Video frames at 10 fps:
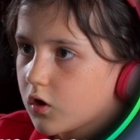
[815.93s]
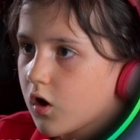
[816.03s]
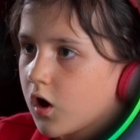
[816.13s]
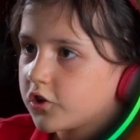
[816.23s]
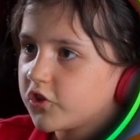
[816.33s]

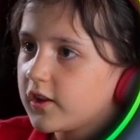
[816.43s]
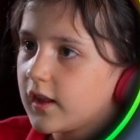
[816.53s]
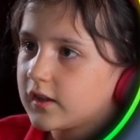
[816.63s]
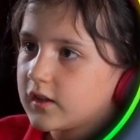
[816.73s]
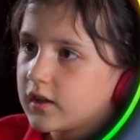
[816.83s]
Gosh, I
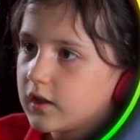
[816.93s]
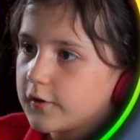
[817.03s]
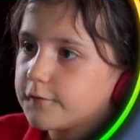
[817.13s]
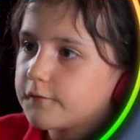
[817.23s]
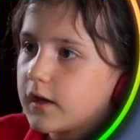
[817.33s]
like
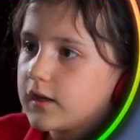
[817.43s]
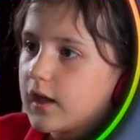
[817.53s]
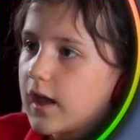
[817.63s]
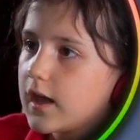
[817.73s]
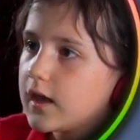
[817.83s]
can't find
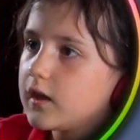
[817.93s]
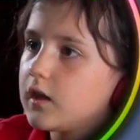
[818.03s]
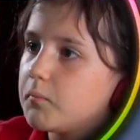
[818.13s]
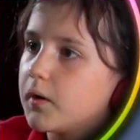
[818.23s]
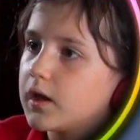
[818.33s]

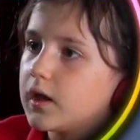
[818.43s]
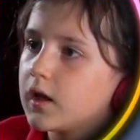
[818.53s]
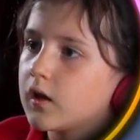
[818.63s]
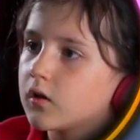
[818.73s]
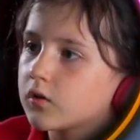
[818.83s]
anybody
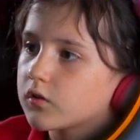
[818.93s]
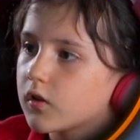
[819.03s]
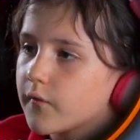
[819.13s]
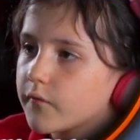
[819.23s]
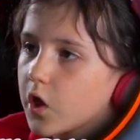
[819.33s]

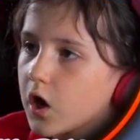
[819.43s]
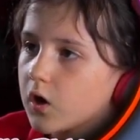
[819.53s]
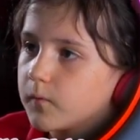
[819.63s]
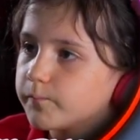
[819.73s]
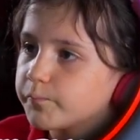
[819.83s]
else.
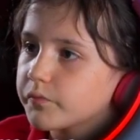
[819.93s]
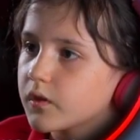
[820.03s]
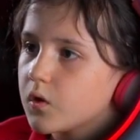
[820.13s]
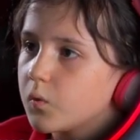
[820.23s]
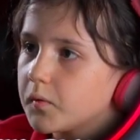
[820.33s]
Oh,
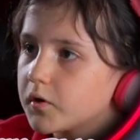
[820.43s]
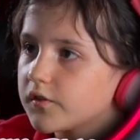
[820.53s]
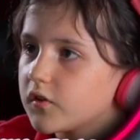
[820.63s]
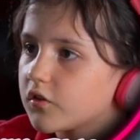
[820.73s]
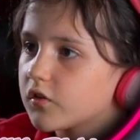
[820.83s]
one
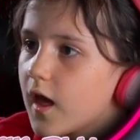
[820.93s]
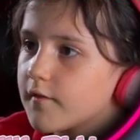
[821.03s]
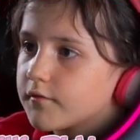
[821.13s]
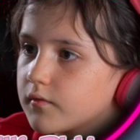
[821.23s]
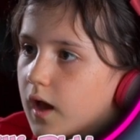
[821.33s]
person just
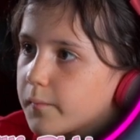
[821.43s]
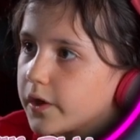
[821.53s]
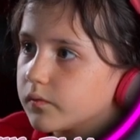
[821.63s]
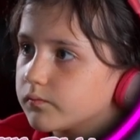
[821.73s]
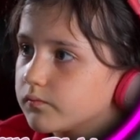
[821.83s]
left. I
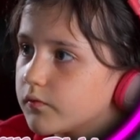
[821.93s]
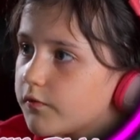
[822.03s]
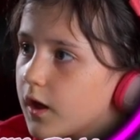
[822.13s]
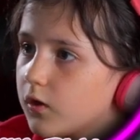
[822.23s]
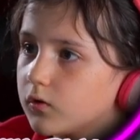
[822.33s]
mean,
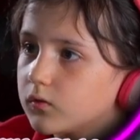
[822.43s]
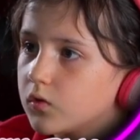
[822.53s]
fell.